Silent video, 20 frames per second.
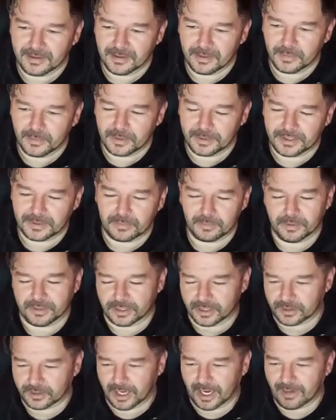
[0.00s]
with with the
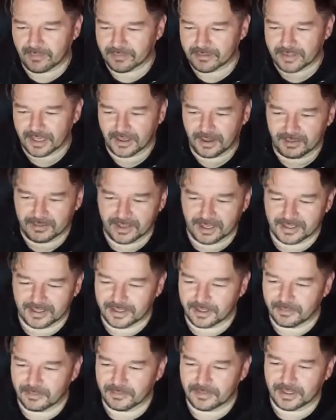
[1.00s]
drafts and all that
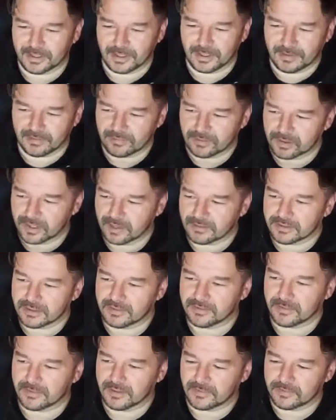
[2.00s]
now, different drafts,
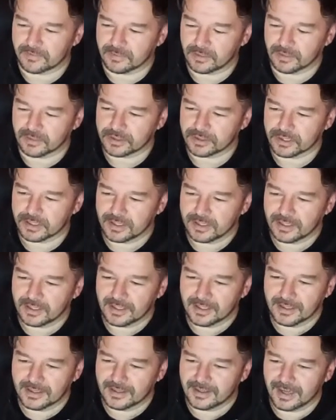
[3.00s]
different, different books,
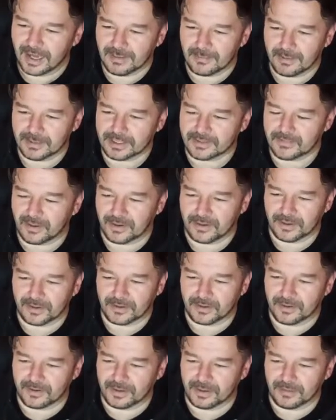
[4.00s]
I must have
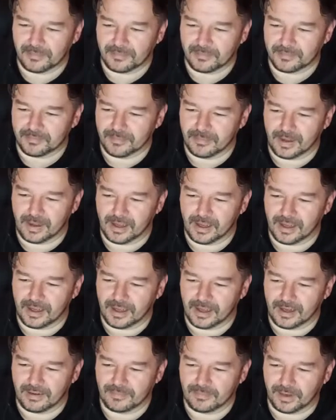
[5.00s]
undergone a,
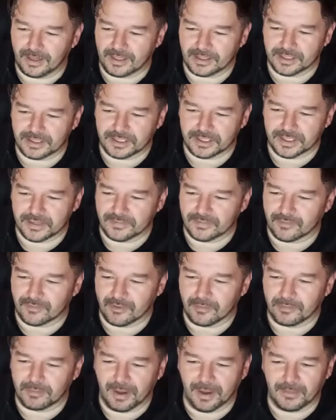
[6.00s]
a writing shift of
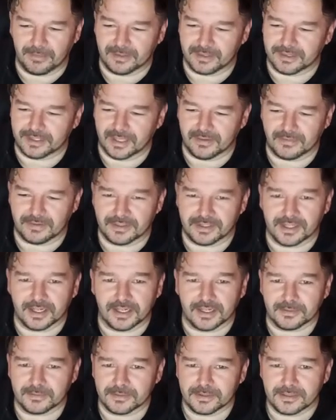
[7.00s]
about seven
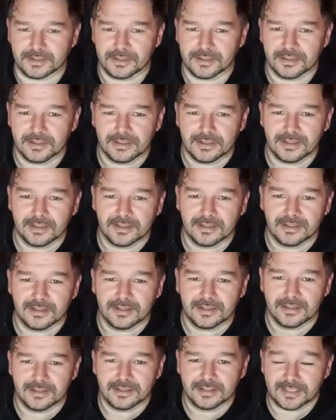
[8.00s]
times
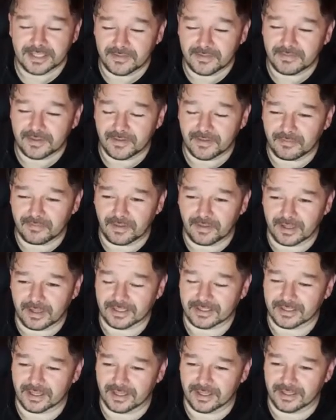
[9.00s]
seven different writer
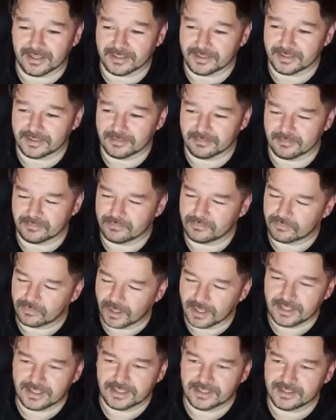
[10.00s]
styles,
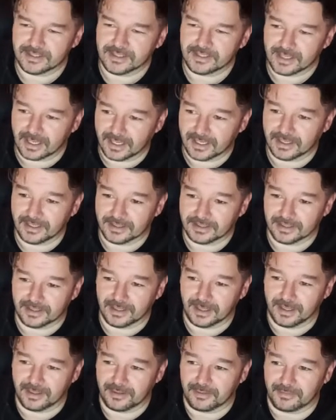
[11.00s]
writing styles in,
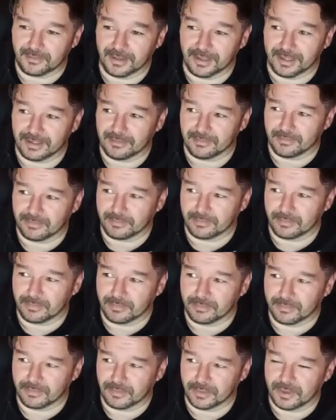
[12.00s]
in
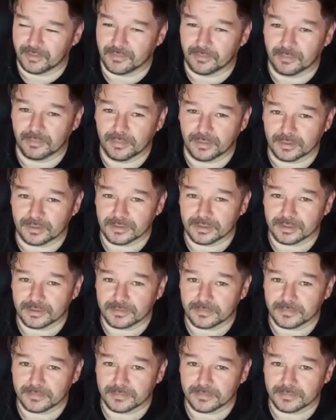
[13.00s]
three different books.